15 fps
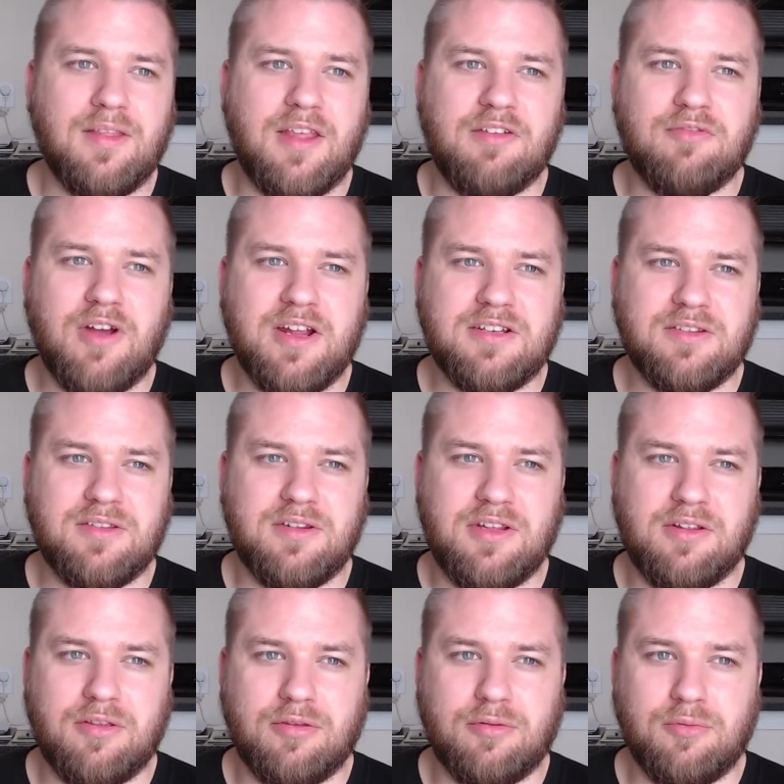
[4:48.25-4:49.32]
They fight
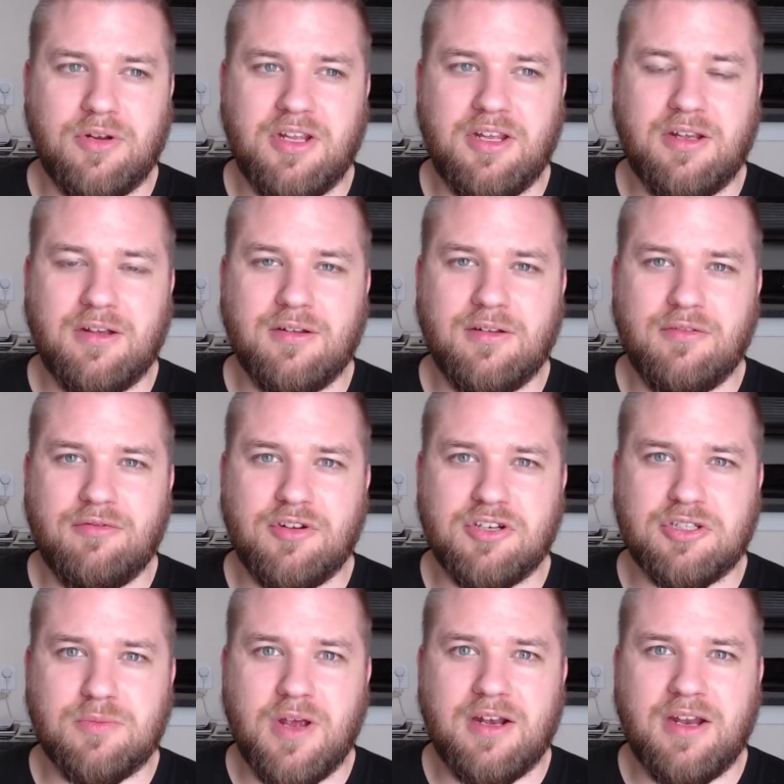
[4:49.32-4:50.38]
the 3
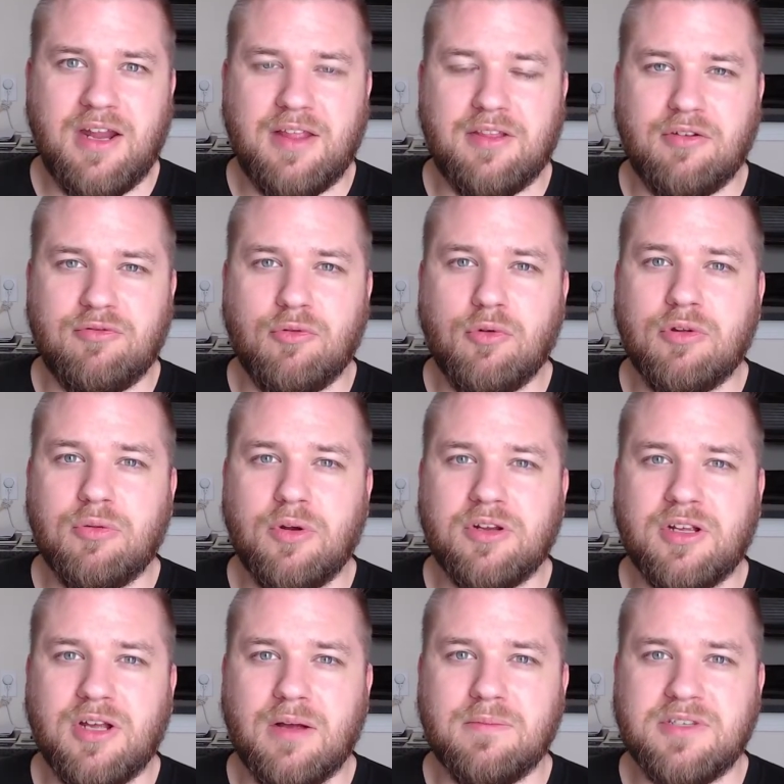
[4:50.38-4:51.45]
fishmen, and then a 4th
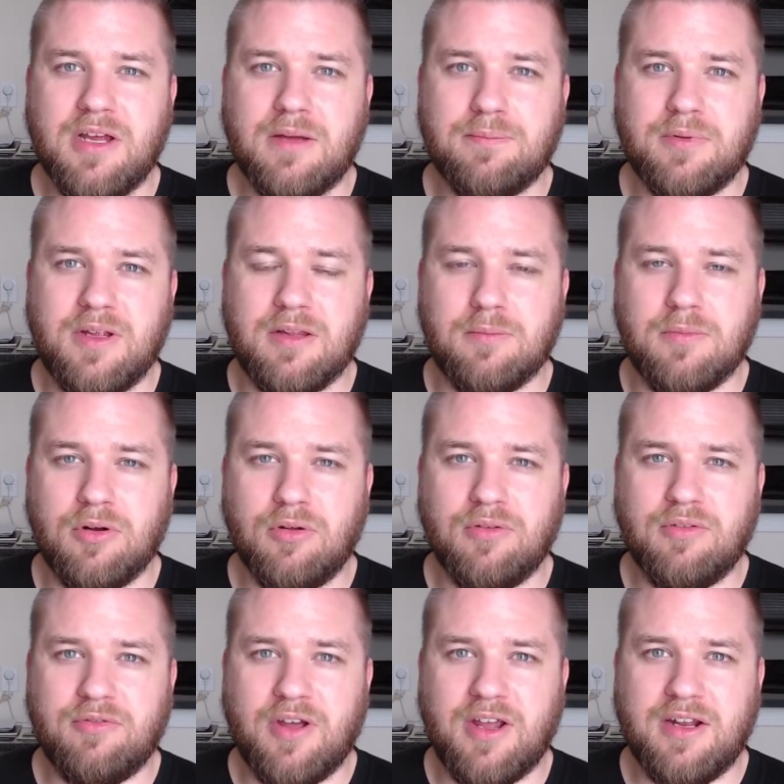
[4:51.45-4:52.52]
one comes up in the middle of
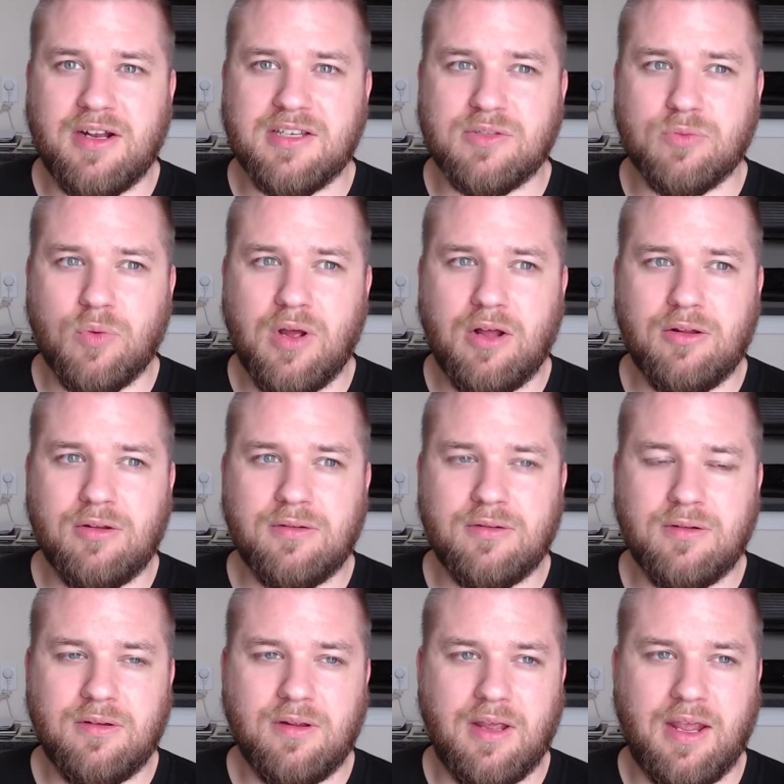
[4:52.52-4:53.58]
the fight as well,
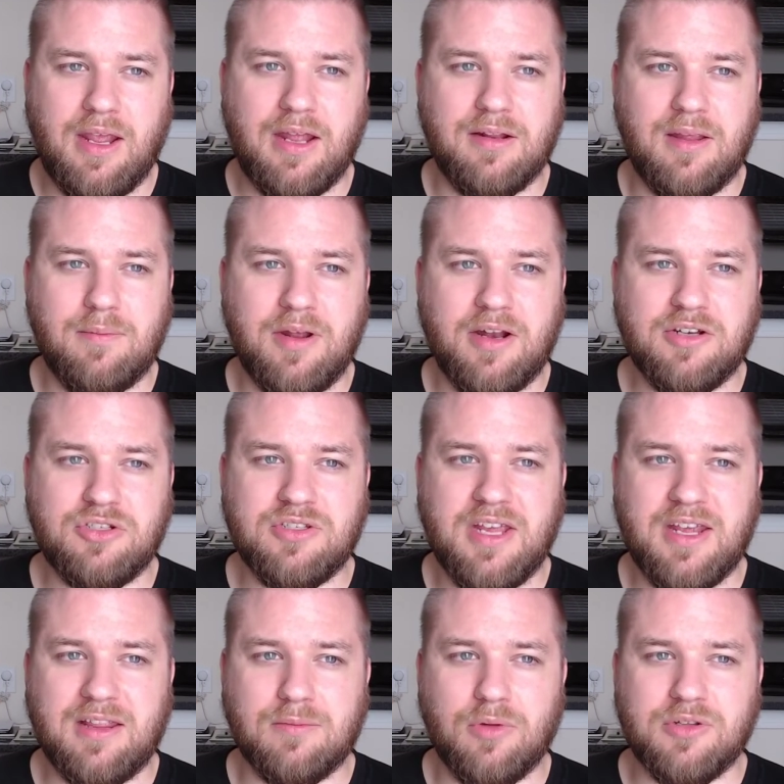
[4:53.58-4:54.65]
and they manage to
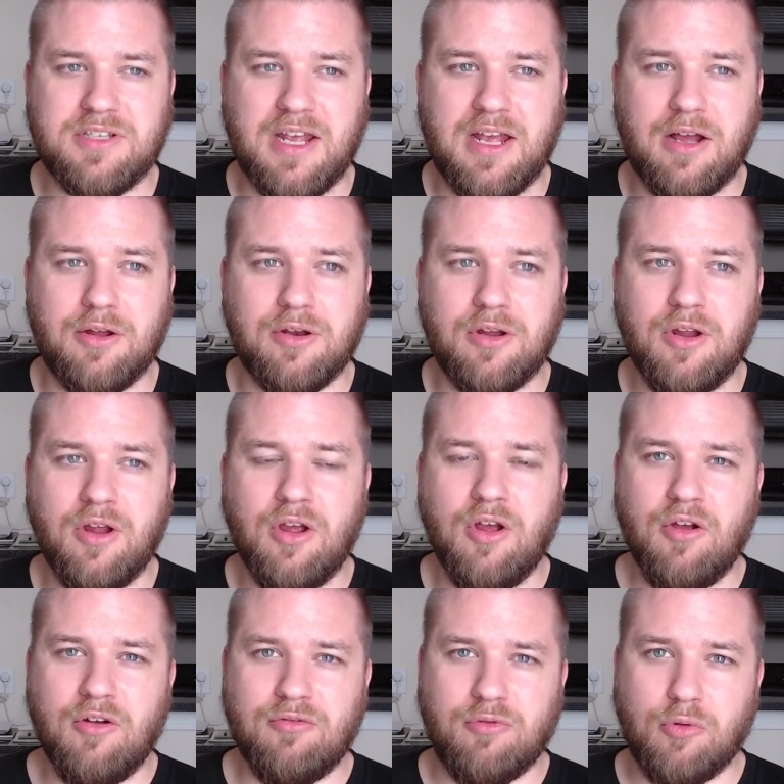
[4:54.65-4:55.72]
take them all down.
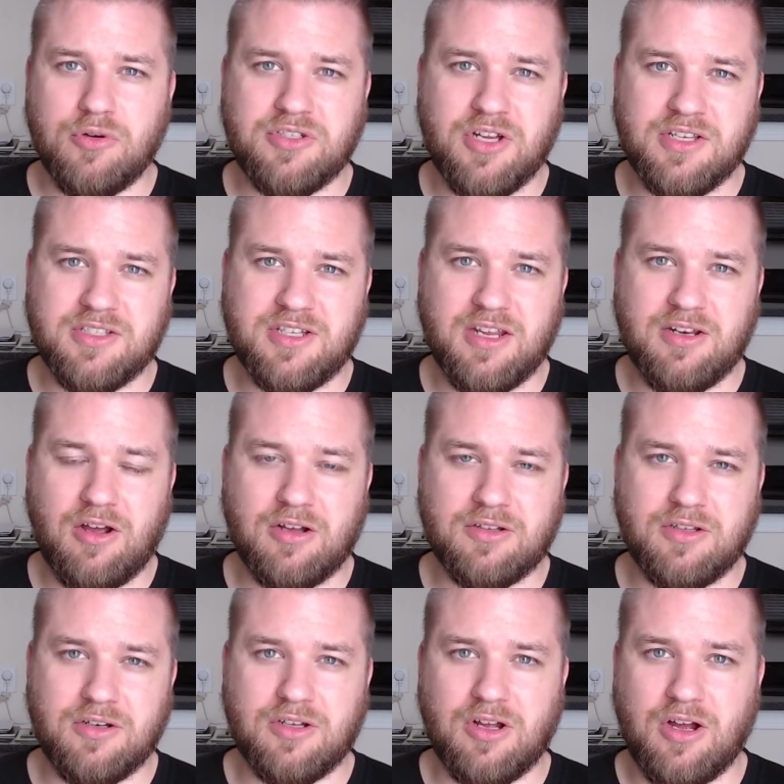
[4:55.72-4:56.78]
Ford does get
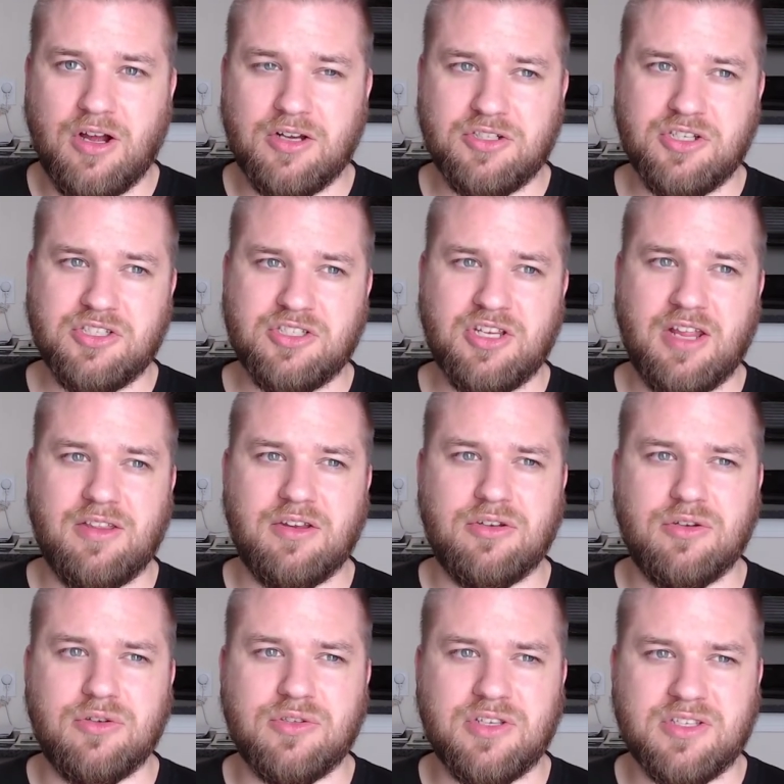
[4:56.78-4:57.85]
knocked unconscious and then
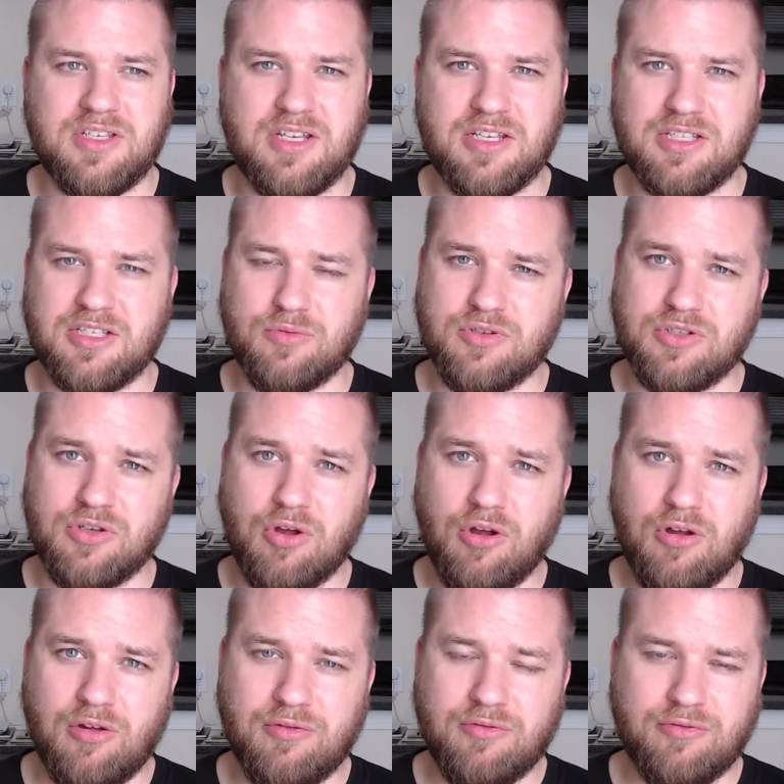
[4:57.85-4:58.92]
uses his
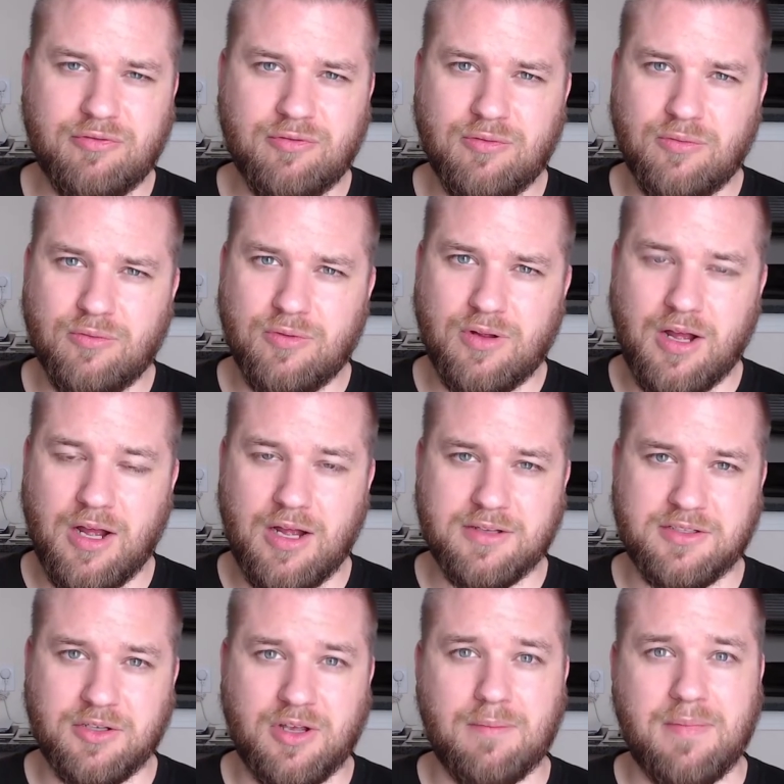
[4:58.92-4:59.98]
resolve
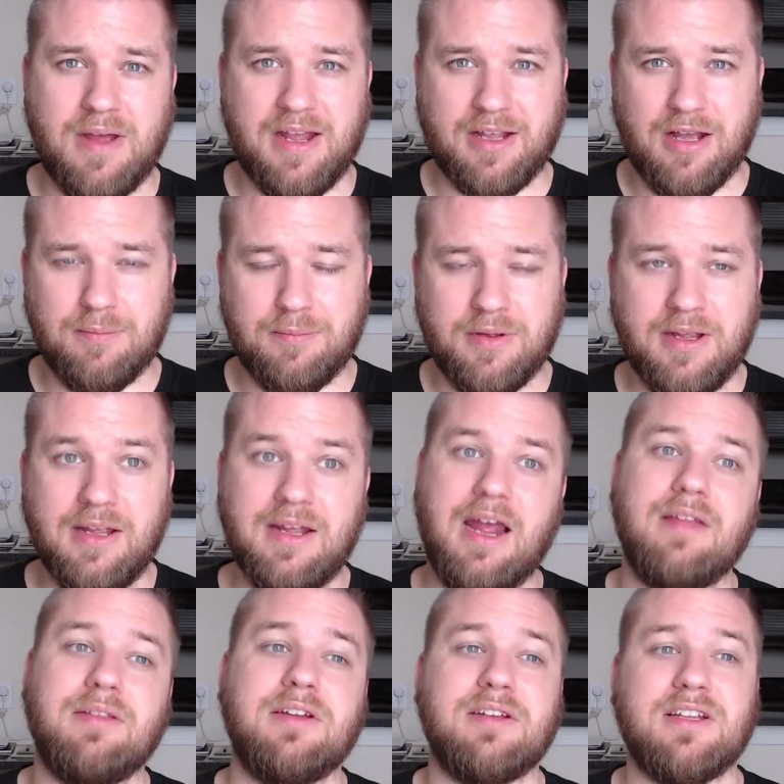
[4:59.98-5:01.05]
to come back up,
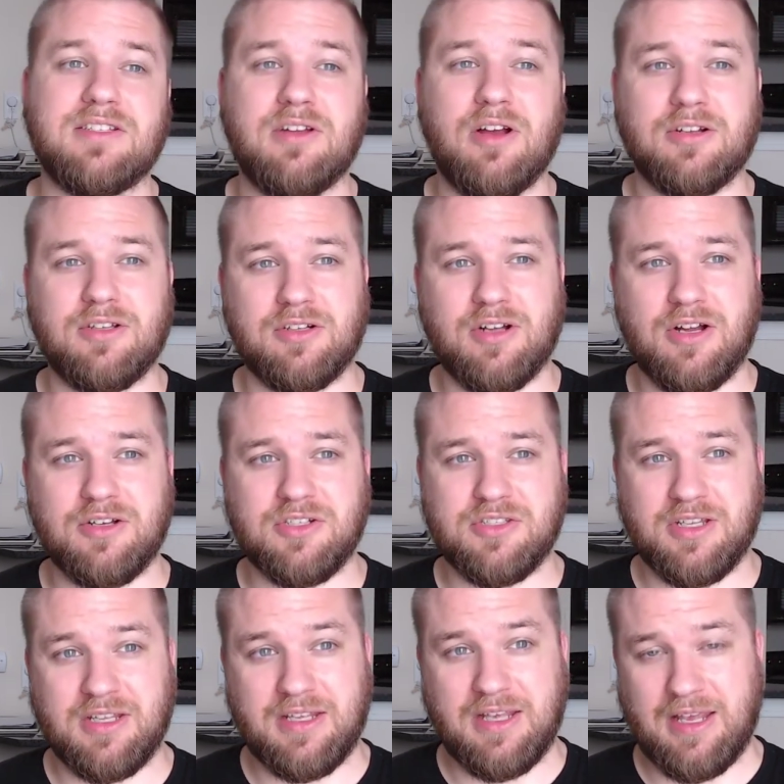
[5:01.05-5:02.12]
and then gets knocked
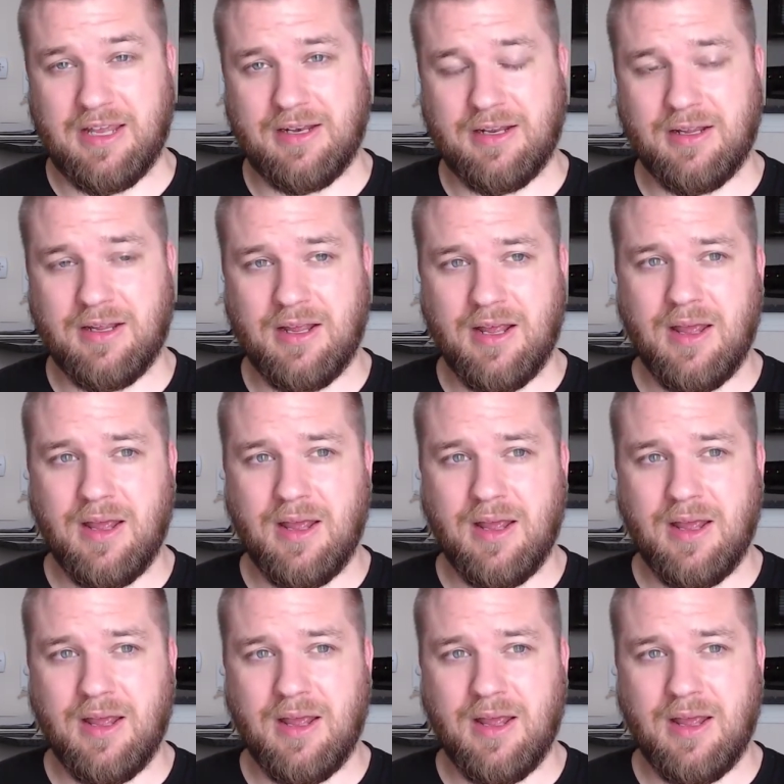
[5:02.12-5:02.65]
unconscious again.